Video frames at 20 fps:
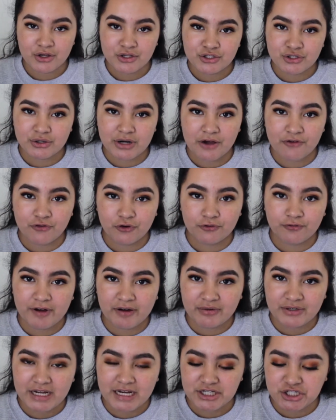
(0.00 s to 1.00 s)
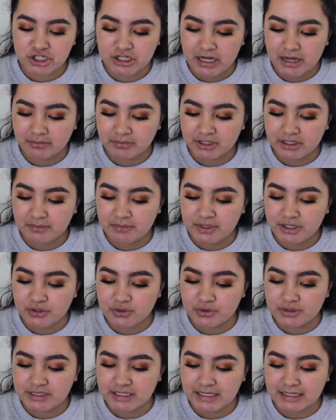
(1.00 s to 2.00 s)
So now for foundation, I'm going to be
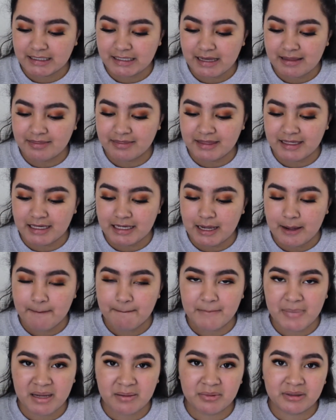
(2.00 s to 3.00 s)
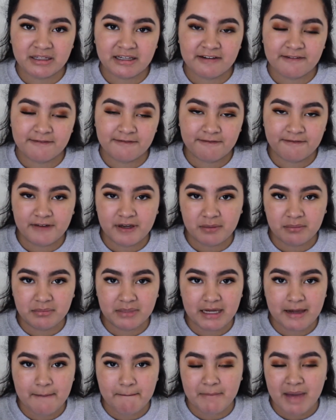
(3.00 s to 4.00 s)
using the Maybelline Fit
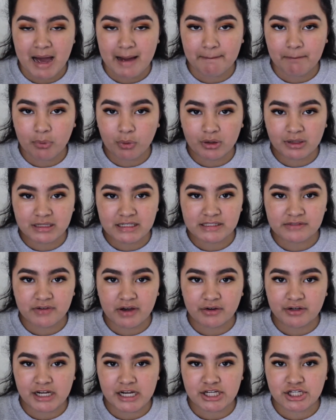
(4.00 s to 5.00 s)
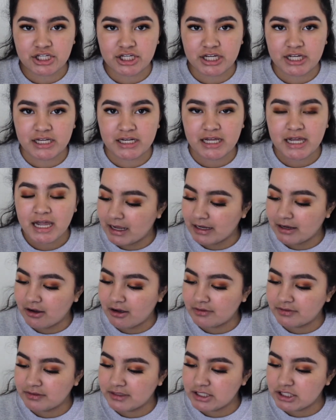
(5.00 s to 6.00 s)
Me Matte Poreless Foundation. I
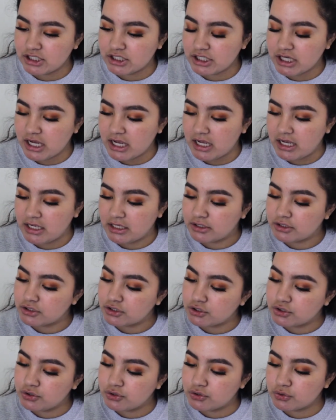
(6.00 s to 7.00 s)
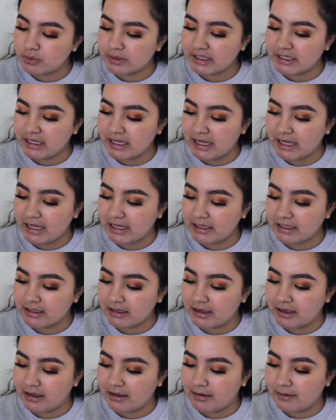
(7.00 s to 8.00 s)
got the shade
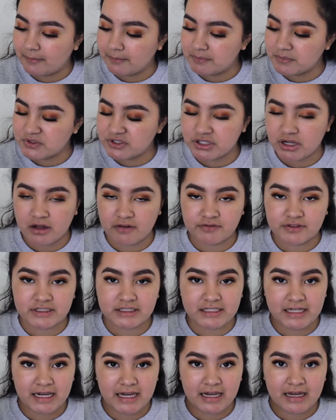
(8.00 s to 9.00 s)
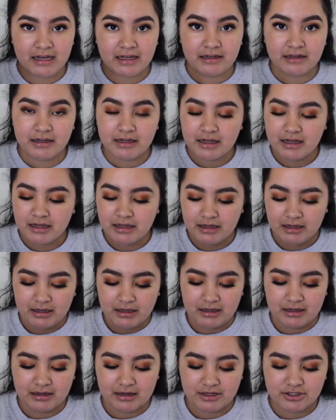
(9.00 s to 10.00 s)
228 Soft Tan,
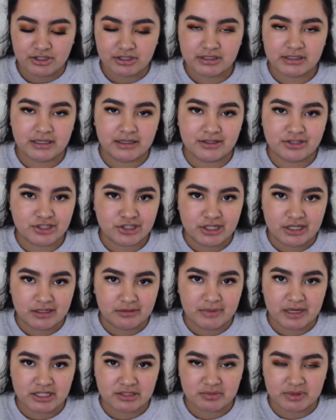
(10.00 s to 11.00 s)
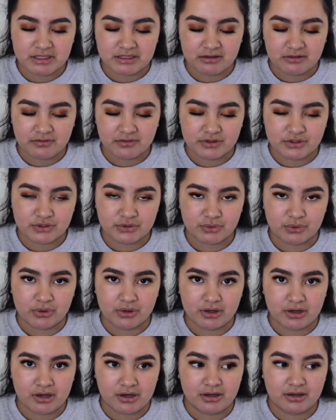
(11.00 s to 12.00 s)
and I just like shade matched myself in the
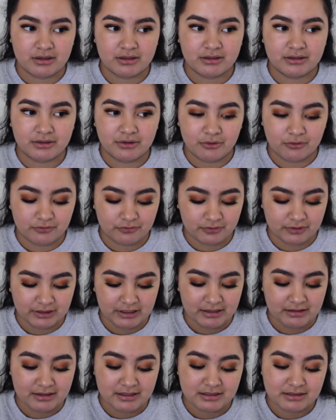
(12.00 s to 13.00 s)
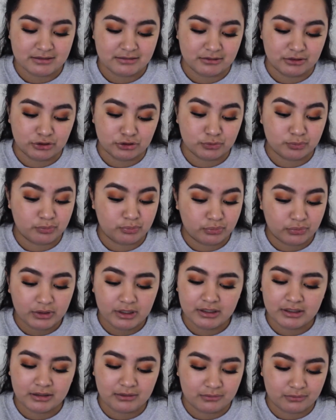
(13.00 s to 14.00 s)
store. Hopefully this looked
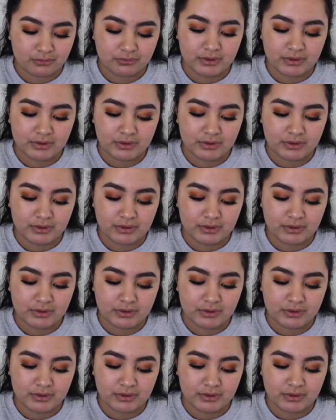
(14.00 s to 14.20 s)
really